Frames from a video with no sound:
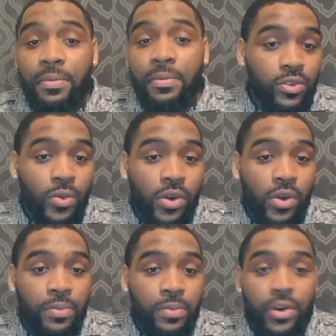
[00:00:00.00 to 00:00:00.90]
News and World
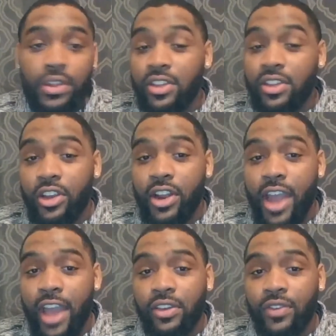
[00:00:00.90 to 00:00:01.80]
Report this year
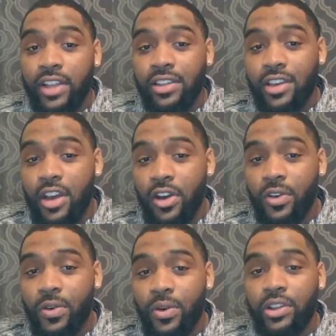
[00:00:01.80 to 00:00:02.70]
actually ranks
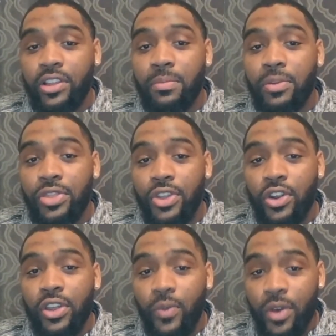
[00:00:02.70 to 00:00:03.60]
Concord number
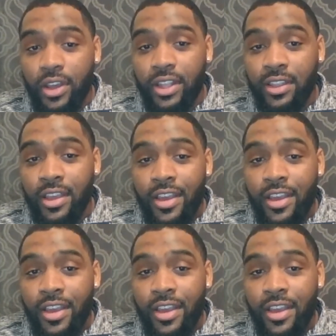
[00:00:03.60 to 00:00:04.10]
31